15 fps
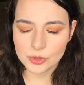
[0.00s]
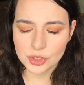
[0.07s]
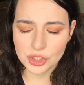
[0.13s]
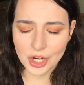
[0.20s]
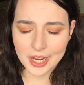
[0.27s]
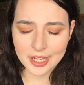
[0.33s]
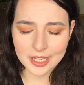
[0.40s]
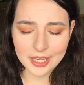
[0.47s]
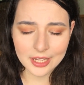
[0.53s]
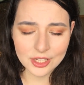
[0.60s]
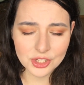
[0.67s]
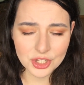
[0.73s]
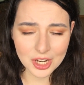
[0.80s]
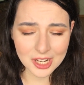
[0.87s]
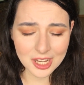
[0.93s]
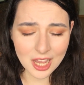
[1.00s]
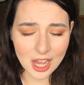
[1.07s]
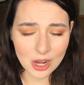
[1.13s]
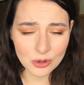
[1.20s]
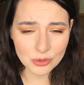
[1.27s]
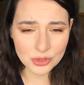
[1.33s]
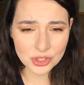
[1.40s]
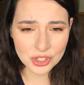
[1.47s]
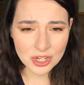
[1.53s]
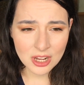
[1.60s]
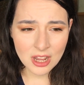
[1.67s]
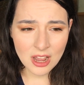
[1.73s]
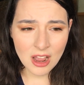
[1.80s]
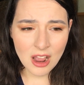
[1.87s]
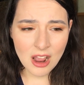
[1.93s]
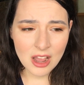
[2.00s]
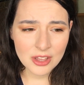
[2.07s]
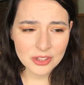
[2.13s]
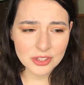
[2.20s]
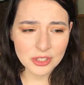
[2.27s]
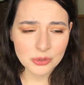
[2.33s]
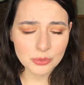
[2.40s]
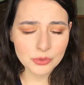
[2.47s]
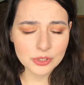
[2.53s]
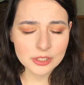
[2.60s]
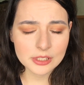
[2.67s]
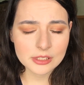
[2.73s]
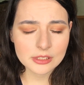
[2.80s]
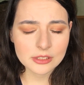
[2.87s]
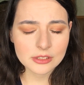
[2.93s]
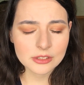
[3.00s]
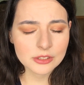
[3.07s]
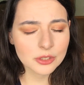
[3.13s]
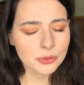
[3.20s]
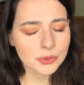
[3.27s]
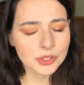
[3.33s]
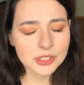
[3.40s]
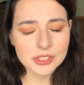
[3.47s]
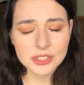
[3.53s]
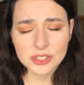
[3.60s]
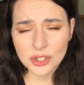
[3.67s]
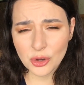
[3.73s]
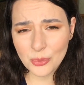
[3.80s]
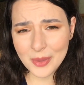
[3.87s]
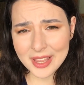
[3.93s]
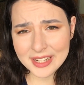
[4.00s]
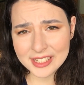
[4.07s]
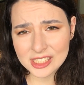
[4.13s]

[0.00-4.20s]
check out. There were so many